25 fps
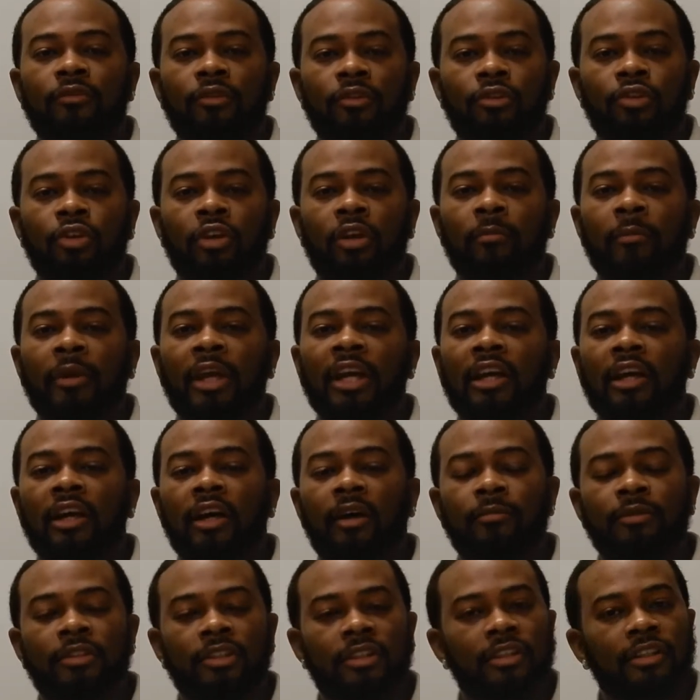you can make
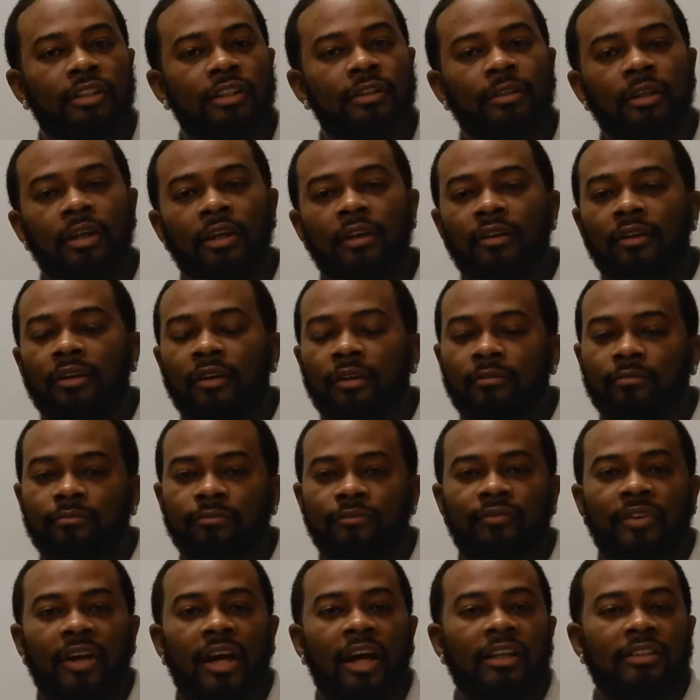up to
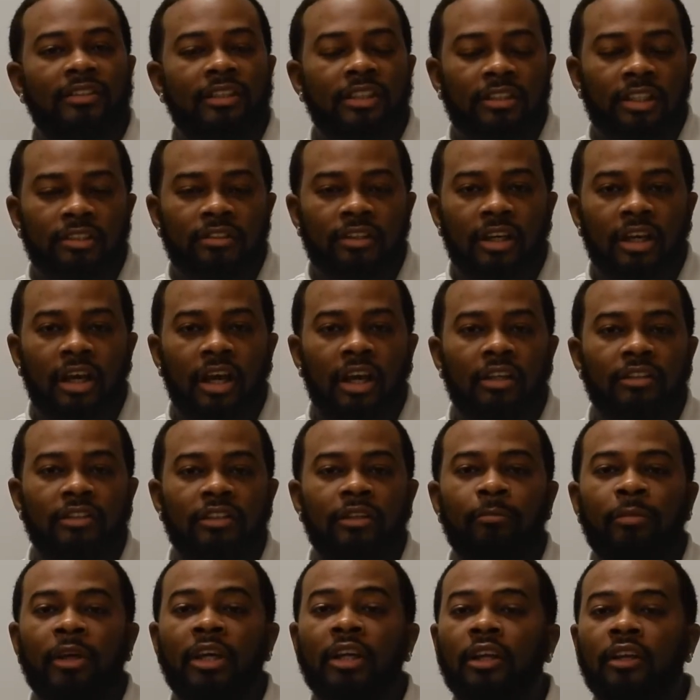$500-$600
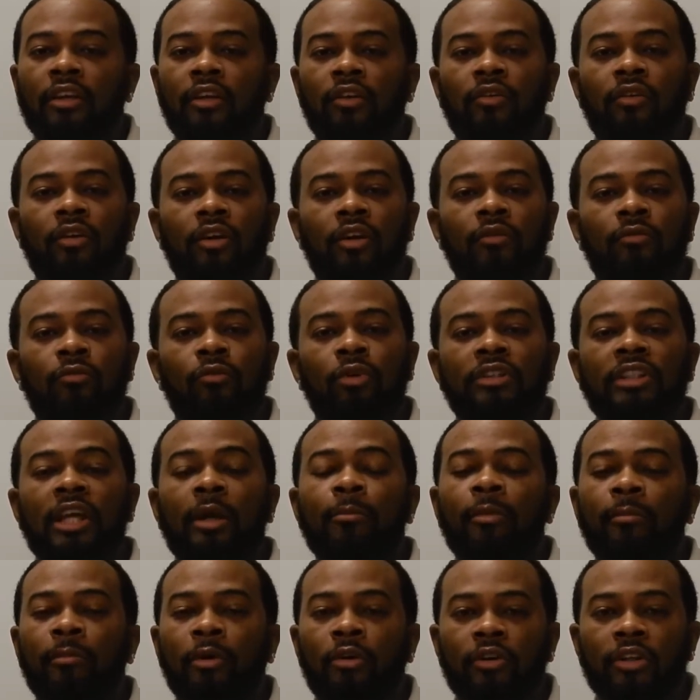depending on what
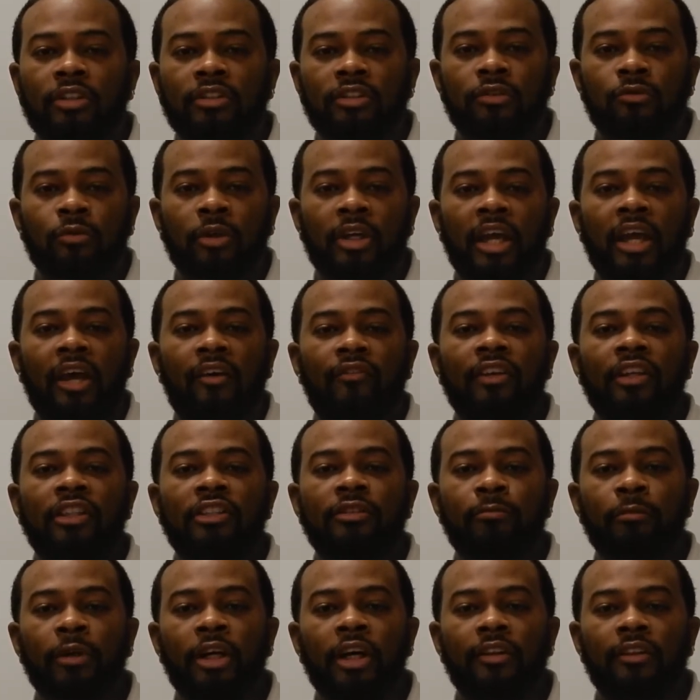type of bonuses we have
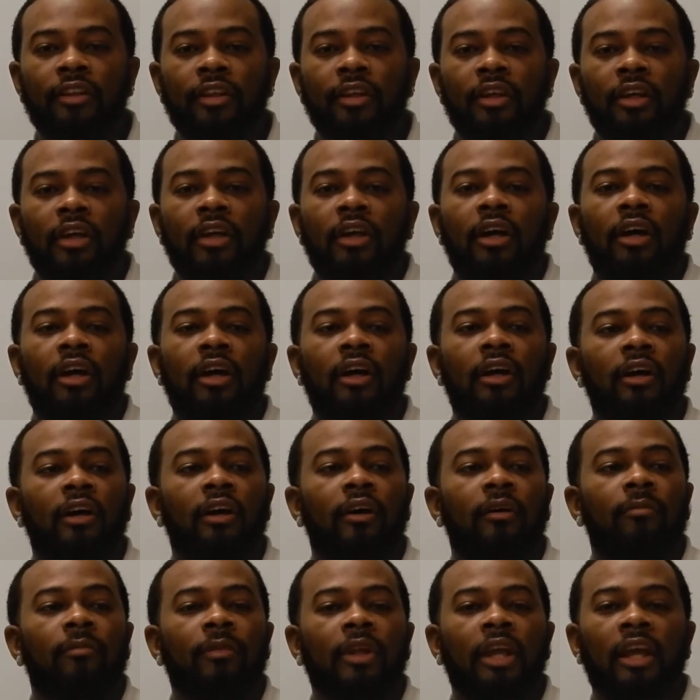each month.
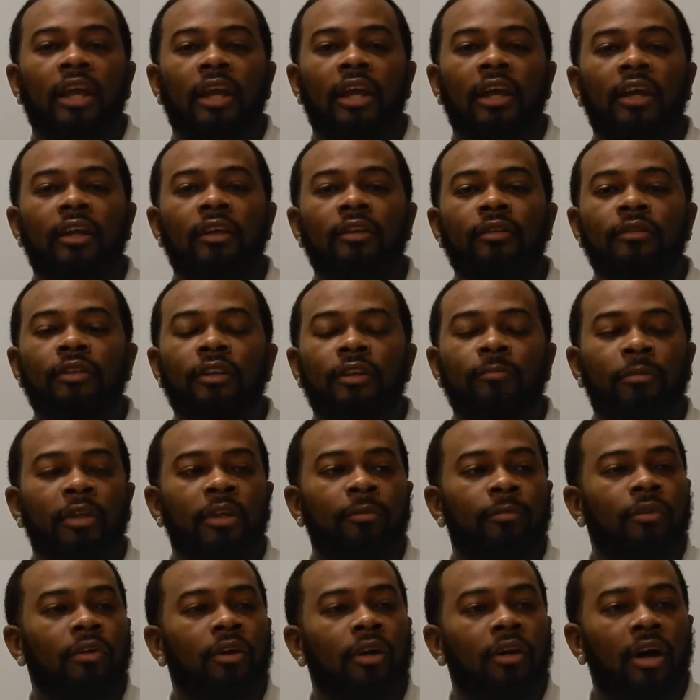And
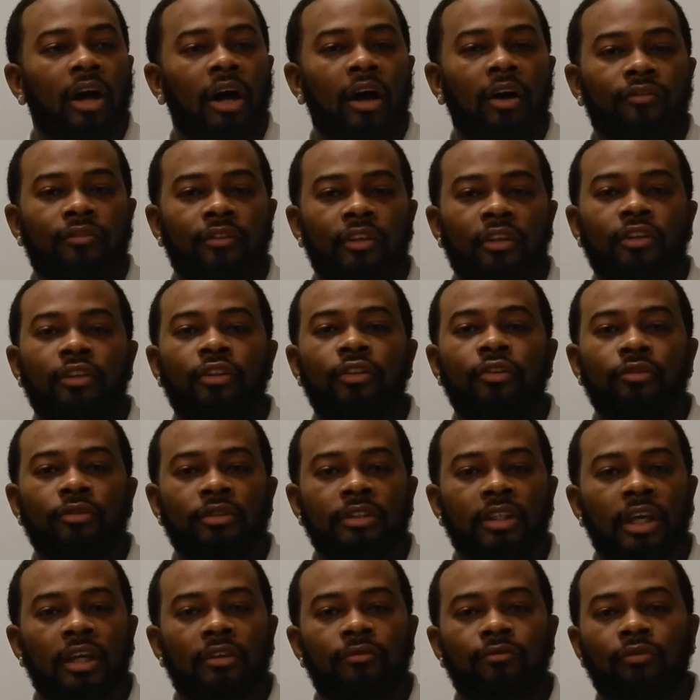people often use
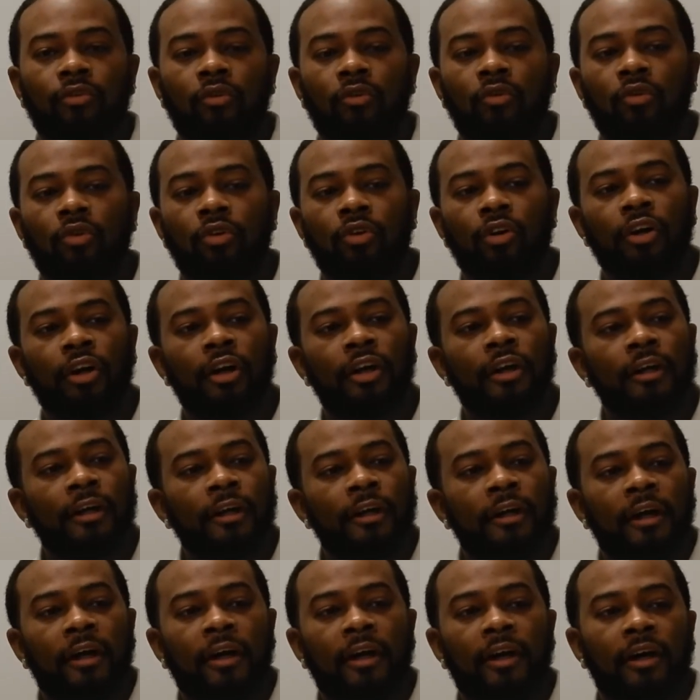that for
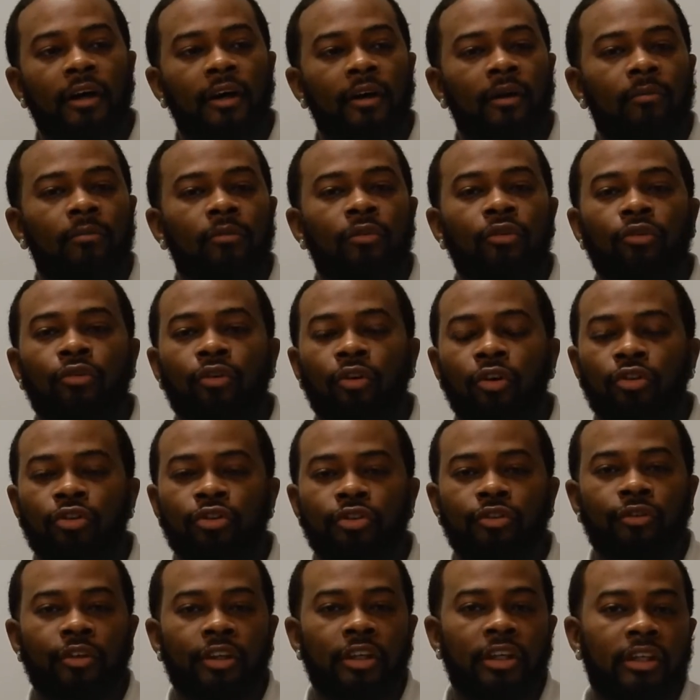
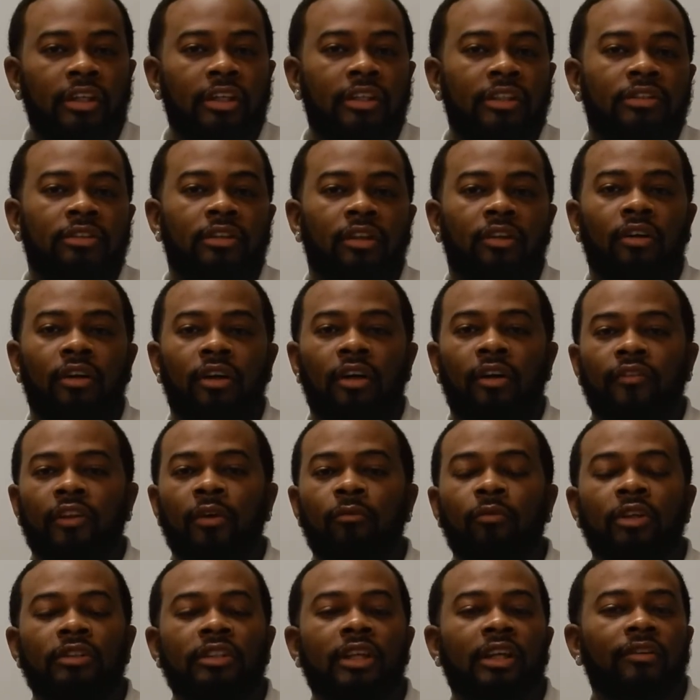groceries, or if they
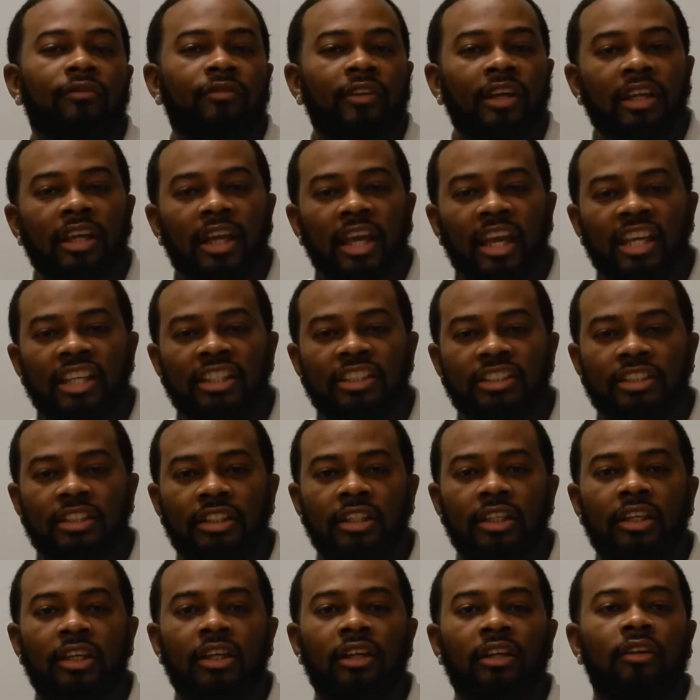want to take a
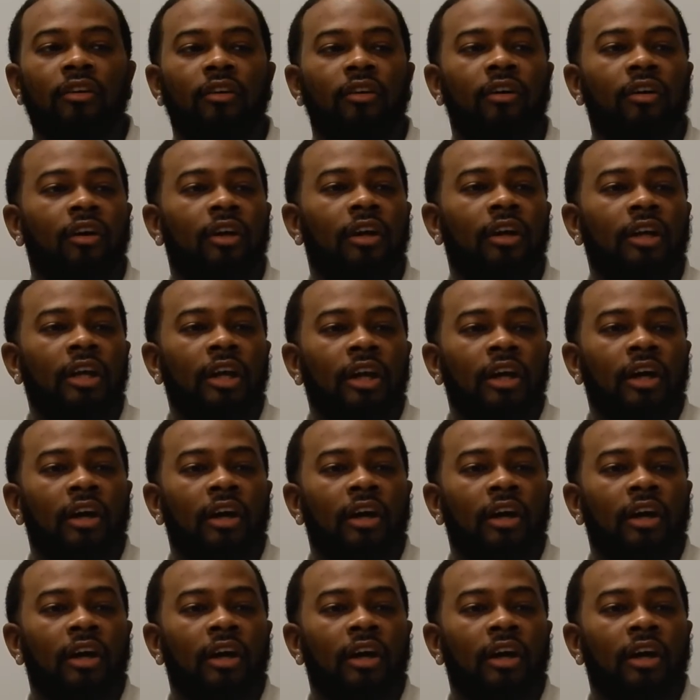vacation, or